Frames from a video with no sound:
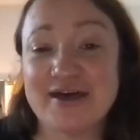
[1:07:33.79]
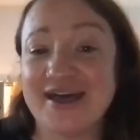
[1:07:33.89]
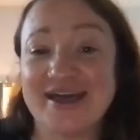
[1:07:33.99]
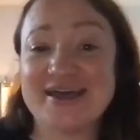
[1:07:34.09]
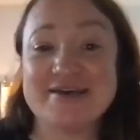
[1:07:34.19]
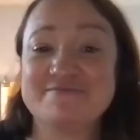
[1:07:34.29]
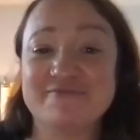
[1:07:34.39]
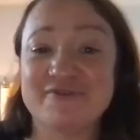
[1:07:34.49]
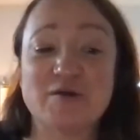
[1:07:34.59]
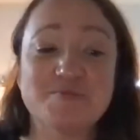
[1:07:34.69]
I come
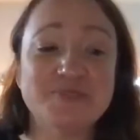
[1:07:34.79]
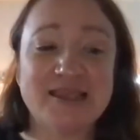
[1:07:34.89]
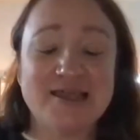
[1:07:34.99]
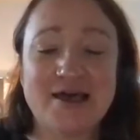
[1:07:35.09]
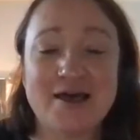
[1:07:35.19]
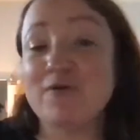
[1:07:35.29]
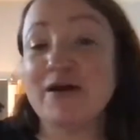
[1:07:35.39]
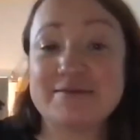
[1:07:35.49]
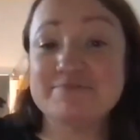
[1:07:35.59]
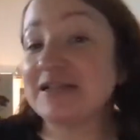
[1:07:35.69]
from a
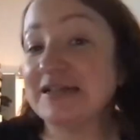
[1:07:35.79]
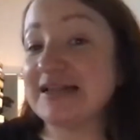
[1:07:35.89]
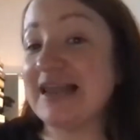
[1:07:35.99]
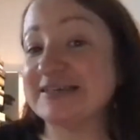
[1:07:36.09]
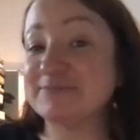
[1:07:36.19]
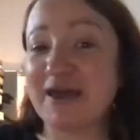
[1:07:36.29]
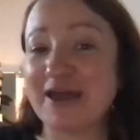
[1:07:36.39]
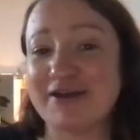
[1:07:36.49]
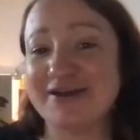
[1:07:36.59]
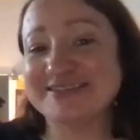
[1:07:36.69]
white middle class
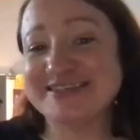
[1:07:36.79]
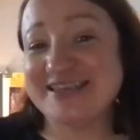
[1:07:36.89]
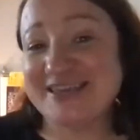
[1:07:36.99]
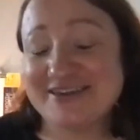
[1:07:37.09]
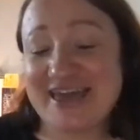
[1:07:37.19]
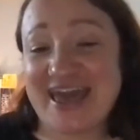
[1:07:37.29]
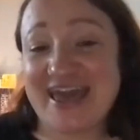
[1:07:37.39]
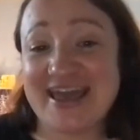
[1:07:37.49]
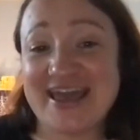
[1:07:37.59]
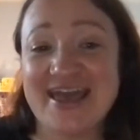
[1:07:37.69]
background in the UK,
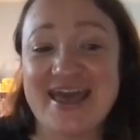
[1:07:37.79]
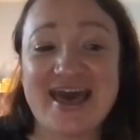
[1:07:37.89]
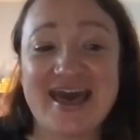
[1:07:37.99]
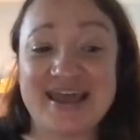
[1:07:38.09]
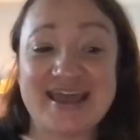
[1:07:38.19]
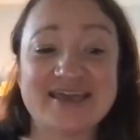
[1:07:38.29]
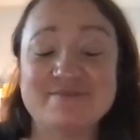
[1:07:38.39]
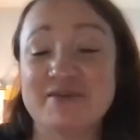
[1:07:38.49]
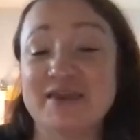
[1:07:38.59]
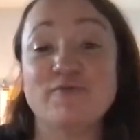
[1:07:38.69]
mm-hmm. and I
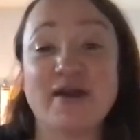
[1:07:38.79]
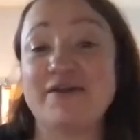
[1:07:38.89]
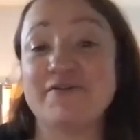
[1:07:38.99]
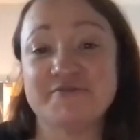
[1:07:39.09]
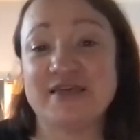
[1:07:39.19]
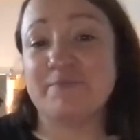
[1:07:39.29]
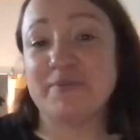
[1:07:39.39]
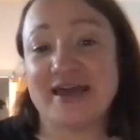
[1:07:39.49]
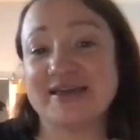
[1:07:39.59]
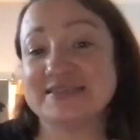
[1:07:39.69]
be aware of that
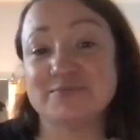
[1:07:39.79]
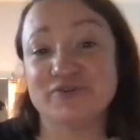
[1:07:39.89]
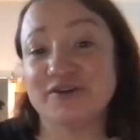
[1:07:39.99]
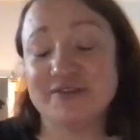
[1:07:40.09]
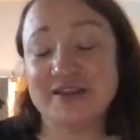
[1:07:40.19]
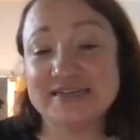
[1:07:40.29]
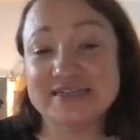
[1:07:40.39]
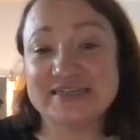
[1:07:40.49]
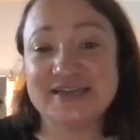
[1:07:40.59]
bias and privilege.